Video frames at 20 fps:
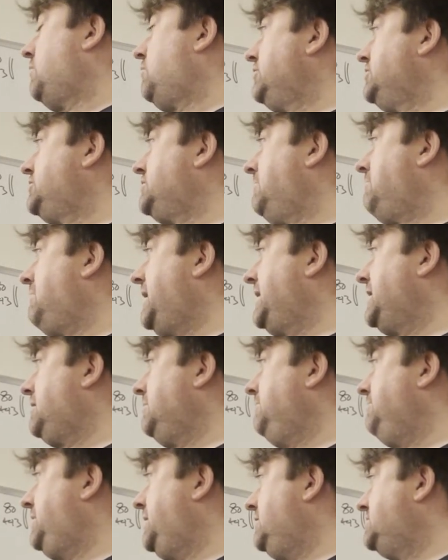want on my
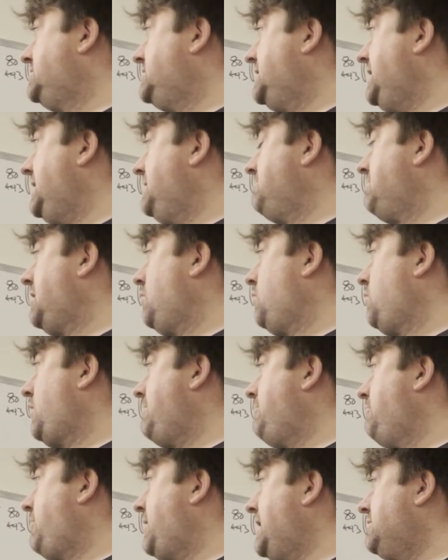computer in my
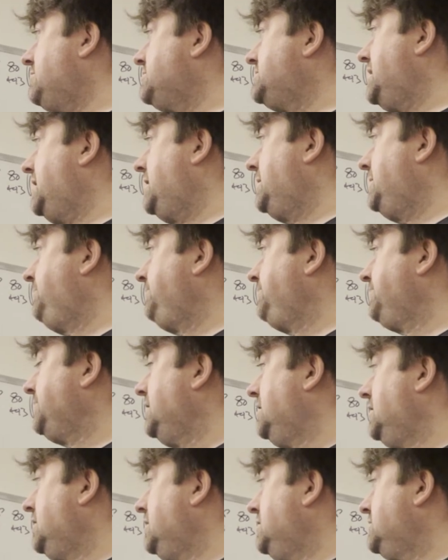web browser
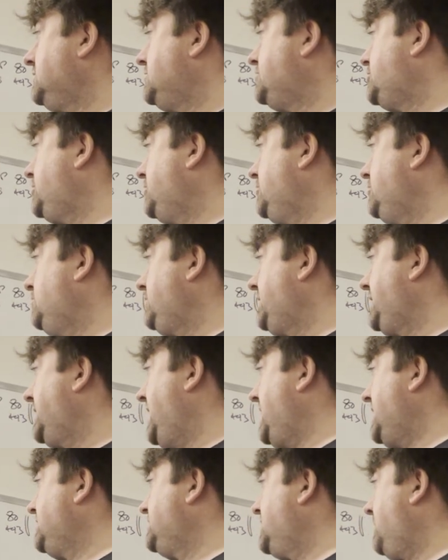to
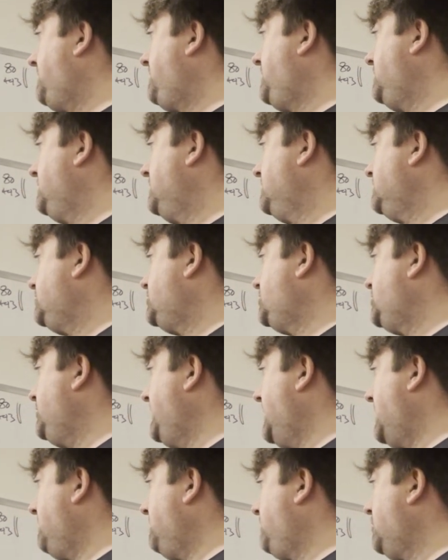connect up to
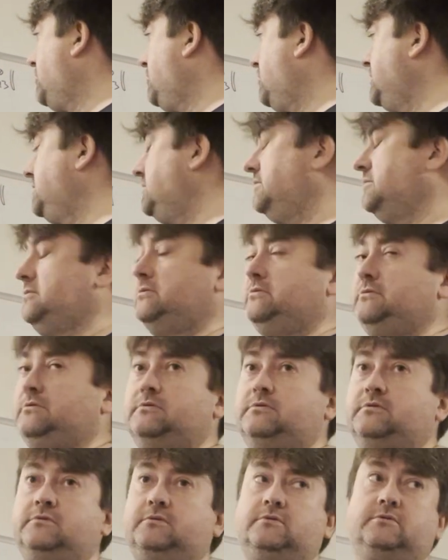that port
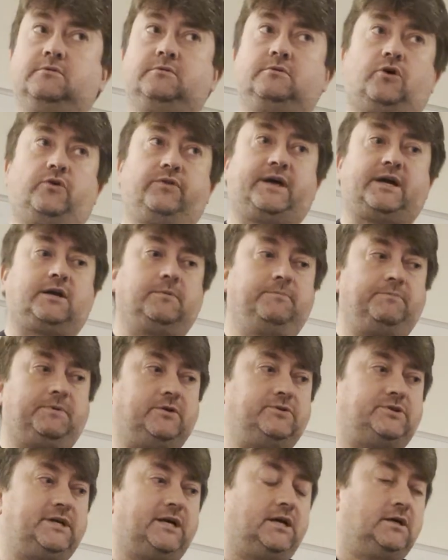on that
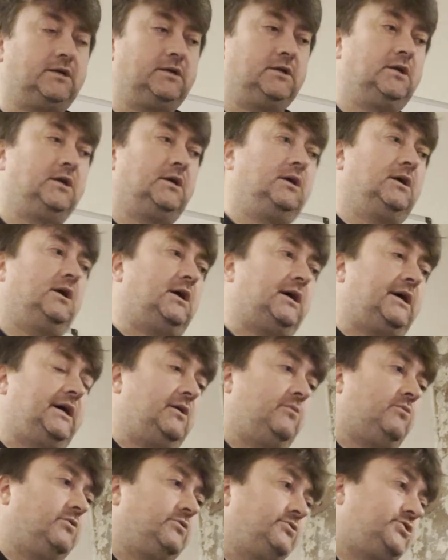computer, and
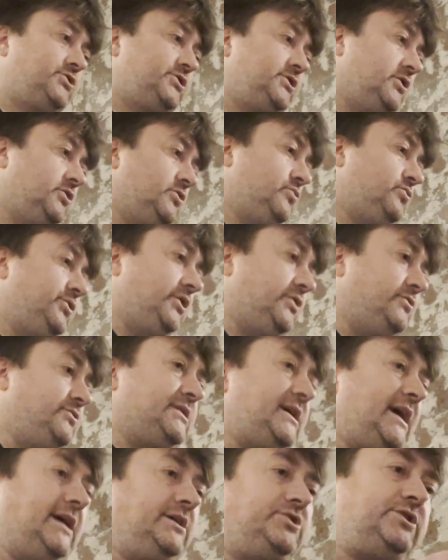I want to
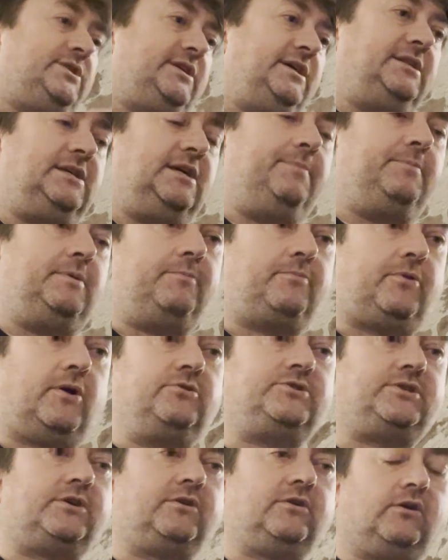use the HTTP
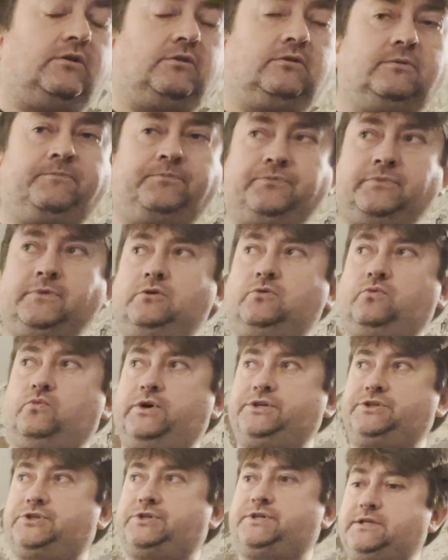protocol
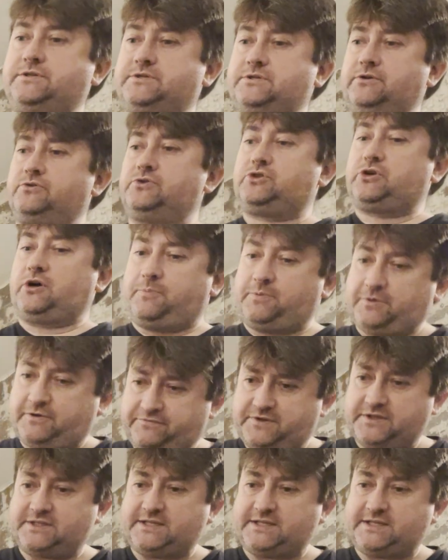which sits on top of the